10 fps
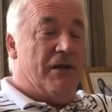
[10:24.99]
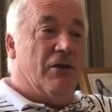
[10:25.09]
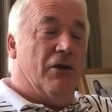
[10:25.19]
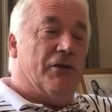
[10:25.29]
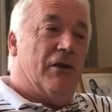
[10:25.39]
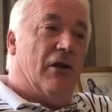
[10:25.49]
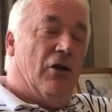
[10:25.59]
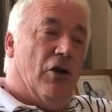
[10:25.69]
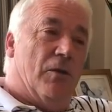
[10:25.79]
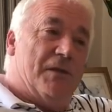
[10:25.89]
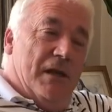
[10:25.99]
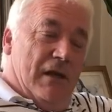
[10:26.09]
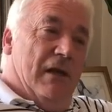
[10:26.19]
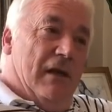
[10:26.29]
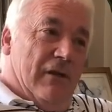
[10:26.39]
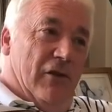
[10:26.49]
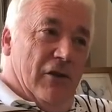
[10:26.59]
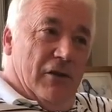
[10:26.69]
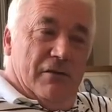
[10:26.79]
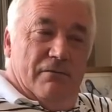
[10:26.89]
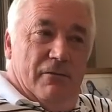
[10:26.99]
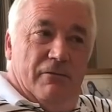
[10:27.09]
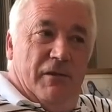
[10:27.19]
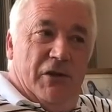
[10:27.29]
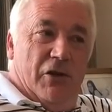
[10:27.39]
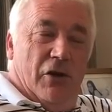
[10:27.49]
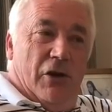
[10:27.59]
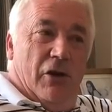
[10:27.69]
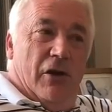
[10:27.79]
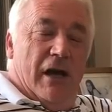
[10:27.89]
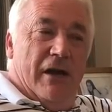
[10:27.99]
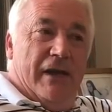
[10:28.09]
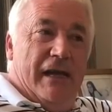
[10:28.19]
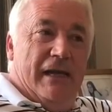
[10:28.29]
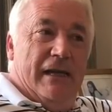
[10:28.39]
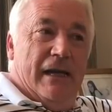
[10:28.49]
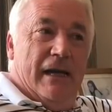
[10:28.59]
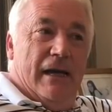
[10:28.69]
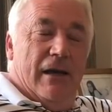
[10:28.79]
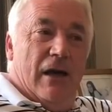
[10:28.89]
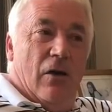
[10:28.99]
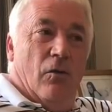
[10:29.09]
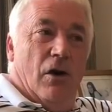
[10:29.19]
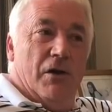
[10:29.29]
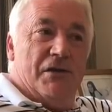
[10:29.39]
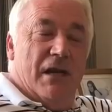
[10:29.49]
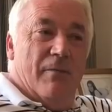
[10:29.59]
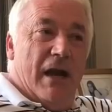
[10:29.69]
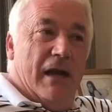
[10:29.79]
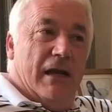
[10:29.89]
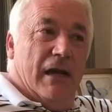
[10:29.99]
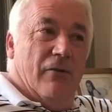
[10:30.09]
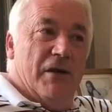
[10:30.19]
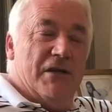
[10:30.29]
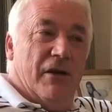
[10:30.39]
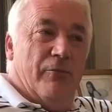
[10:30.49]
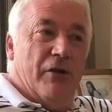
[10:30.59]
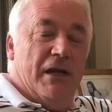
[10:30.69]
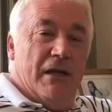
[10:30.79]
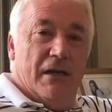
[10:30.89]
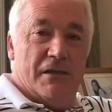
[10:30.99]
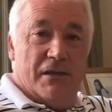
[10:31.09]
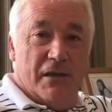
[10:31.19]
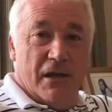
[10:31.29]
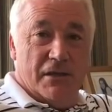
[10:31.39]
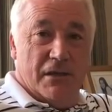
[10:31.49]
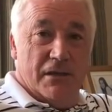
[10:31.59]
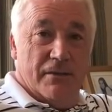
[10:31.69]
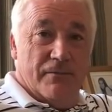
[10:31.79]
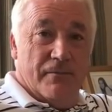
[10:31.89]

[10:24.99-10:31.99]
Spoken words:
Golden Globes, for those who don't know, are the awards in America, which are a precursor to the Oscars.